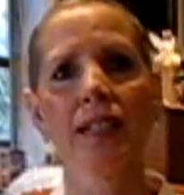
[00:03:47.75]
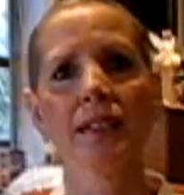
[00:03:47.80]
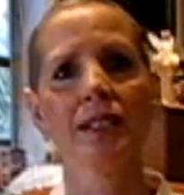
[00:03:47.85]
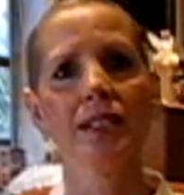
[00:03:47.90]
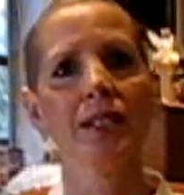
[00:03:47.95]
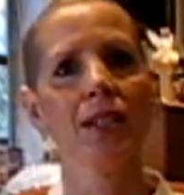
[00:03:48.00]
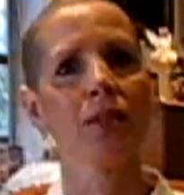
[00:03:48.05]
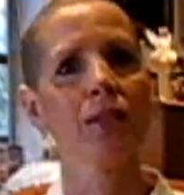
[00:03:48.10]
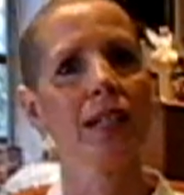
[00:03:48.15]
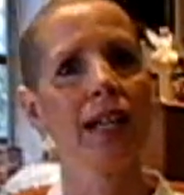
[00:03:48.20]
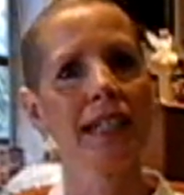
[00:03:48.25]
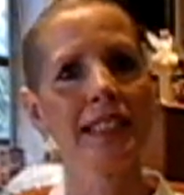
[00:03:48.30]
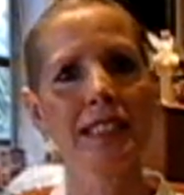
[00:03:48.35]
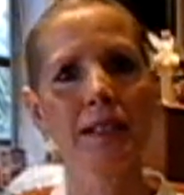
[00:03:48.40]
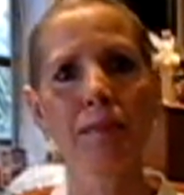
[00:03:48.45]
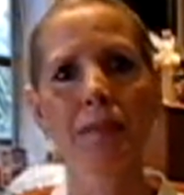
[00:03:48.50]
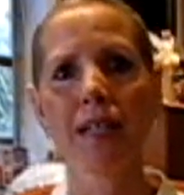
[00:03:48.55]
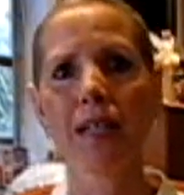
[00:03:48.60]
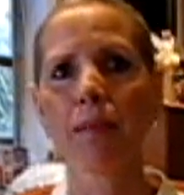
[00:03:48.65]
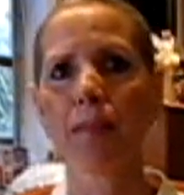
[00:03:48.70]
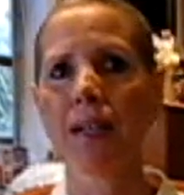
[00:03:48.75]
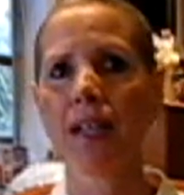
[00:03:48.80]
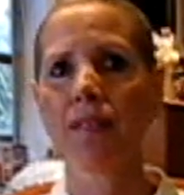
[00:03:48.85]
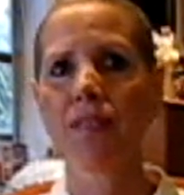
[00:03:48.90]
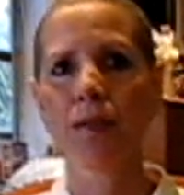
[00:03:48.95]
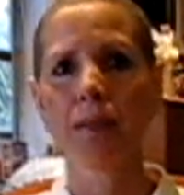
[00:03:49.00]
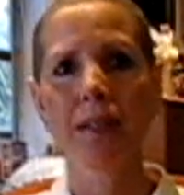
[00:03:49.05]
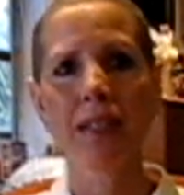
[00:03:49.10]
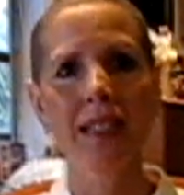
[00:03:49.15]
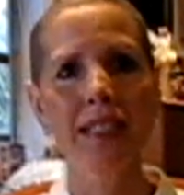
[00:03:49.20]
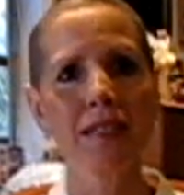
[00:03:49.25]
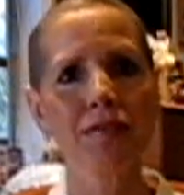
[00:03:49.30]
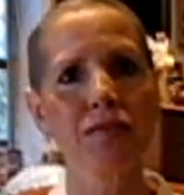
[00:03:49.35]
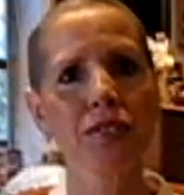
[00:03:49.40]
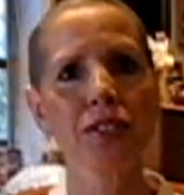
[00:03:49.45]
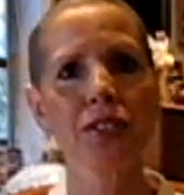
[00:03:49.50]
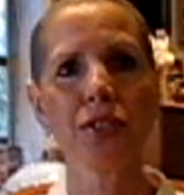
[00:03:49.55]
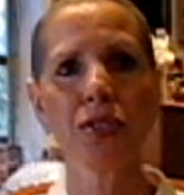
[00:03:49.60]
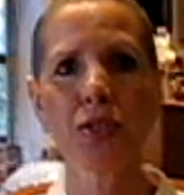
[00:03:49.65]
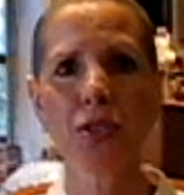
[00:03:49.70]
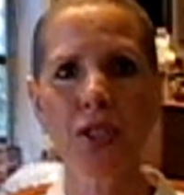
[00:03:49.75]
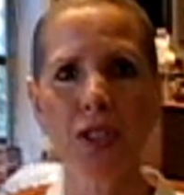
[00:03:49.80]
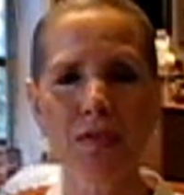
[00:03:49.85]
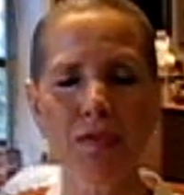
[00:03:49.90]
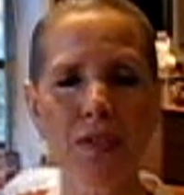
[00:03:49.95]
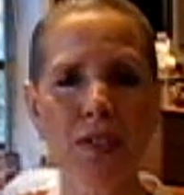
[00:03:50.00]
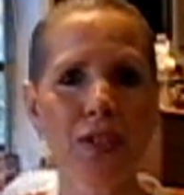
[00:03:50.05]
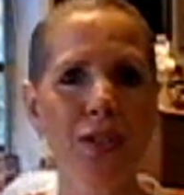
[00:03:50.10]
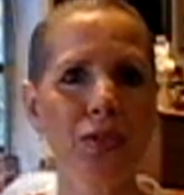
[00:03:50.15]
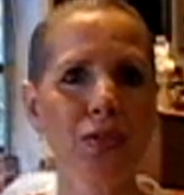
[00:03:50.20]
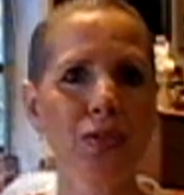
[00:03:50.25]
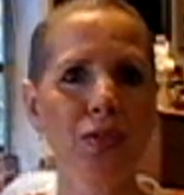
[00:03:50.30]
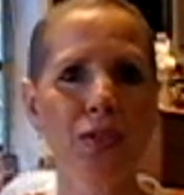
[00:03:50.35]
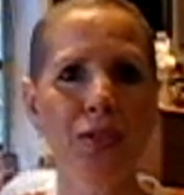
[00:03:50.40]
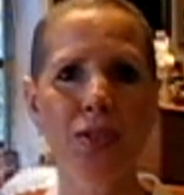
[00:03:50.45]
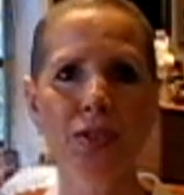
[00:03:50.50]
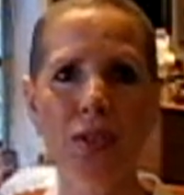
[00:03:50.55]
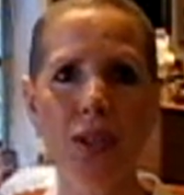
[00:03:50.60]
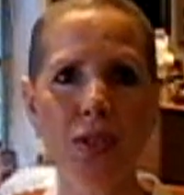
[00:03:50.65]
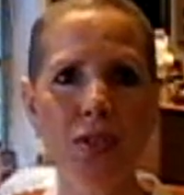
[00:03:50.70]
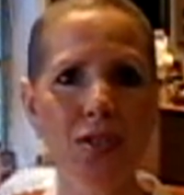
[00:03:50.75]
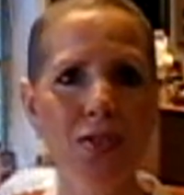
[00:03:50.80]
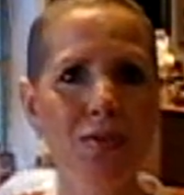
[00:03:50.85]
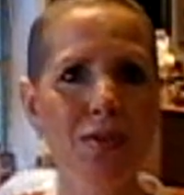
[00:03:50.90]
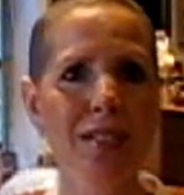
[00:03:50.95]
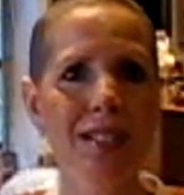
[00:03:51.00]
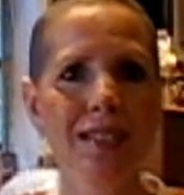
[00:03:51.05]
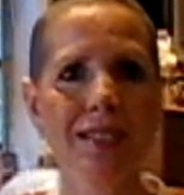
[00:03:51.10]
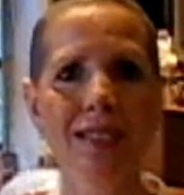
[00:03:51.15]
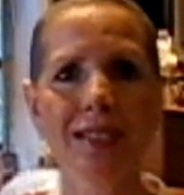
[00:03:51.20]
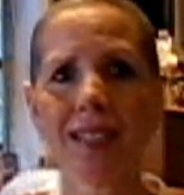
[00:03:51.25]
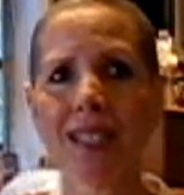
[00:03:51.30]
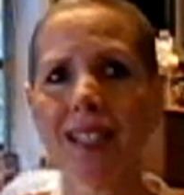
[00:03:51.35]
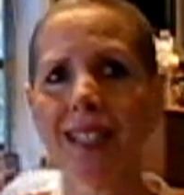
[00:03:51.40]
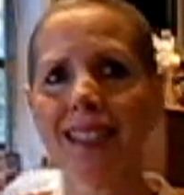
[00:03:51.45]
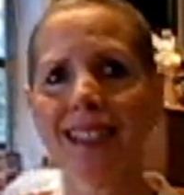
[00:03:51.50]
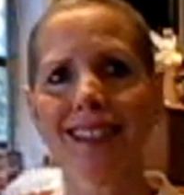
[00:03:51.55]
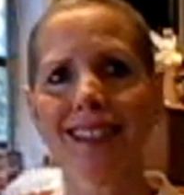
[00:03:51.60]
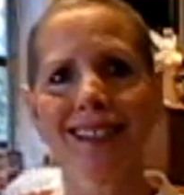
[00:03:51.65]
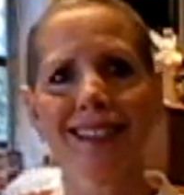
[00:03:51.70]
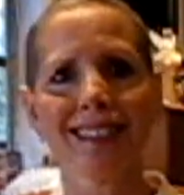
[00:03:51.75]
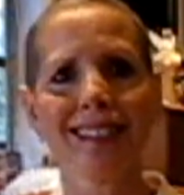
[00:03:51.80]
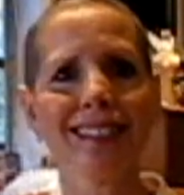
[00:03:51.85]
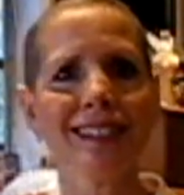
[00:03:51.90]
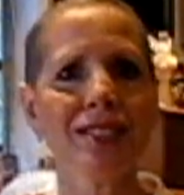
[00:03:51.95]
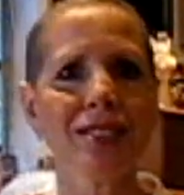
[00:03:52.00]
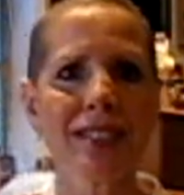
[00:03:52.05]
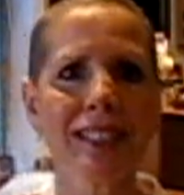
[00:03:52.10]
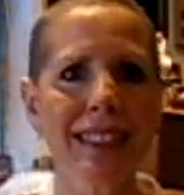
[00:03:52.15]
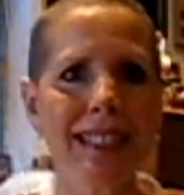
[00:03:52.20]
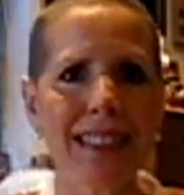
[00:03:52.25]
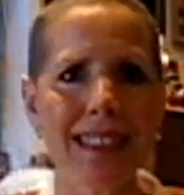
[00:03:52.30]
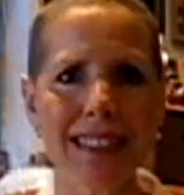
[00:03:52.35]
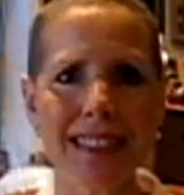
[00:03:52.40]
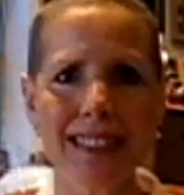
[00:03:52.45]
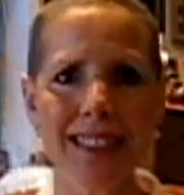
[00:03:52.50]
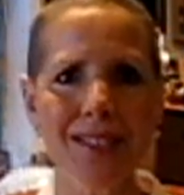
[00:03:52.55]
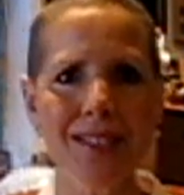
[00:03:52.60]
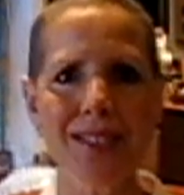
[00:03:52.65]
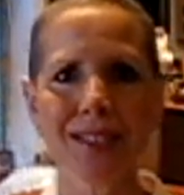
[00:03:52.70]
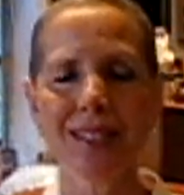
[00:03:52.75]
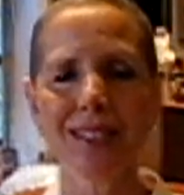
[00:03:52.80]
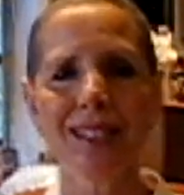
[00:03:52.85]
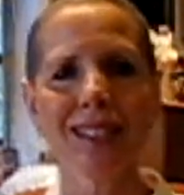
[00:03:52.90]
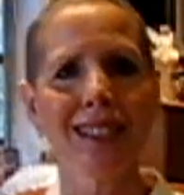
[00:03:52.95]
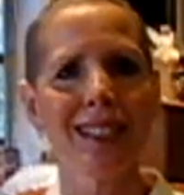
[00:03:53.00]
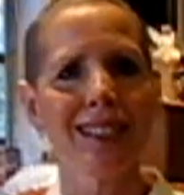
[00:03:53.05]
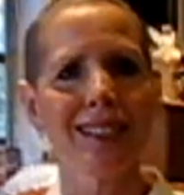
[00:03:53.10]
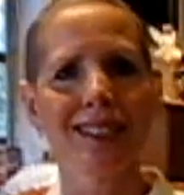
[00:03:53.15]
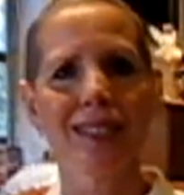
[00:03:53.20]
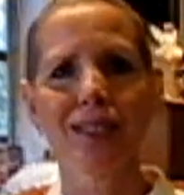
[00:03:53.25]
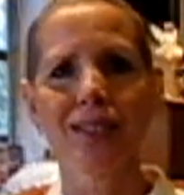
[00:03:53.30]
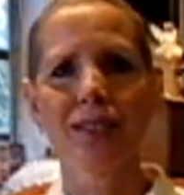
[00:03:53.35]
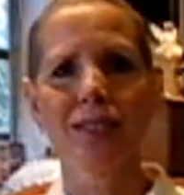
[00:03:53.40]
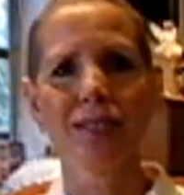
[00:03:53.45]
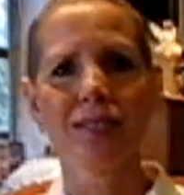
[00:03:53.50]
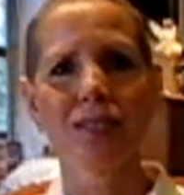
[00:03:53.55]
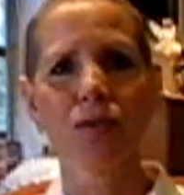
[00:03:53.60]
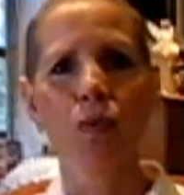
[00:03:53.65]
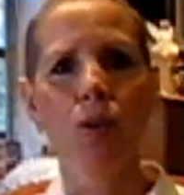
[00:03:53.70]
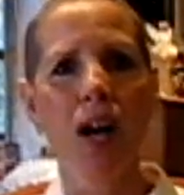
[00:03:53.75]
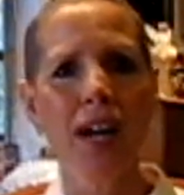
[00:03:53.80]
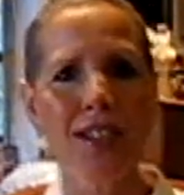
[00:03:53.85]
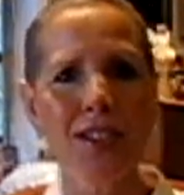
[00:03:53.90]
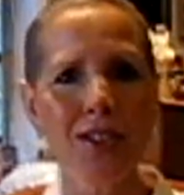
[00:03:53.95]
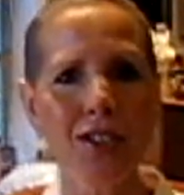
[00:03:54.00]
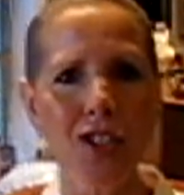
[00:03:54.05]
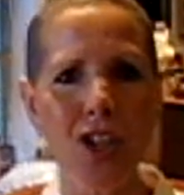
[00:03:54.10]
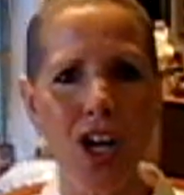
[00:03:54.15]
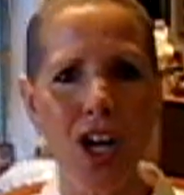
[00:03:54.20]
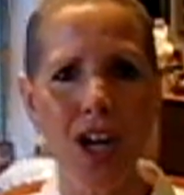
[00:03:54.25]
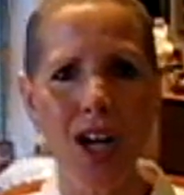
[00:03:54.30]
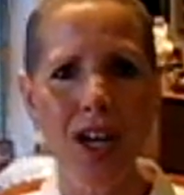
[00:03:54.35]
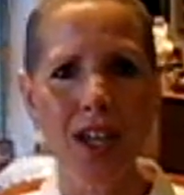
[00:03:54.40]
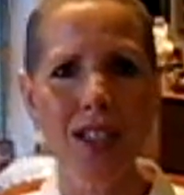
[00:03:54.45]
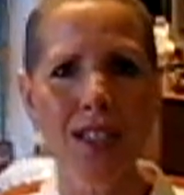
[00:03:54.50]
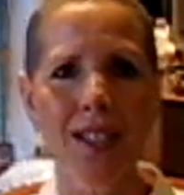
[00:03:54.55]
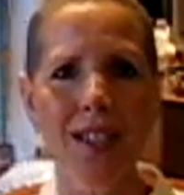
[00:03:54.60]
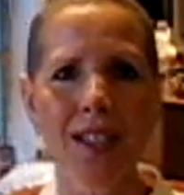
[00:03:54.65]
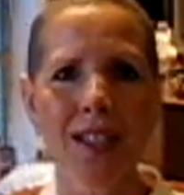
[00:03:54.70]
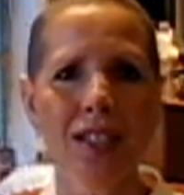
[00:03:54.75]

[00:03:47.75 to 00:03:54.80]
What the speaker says: Line them up, have them clean for you, cook for you, do the groceries, clean your kitty litter, walk your dog.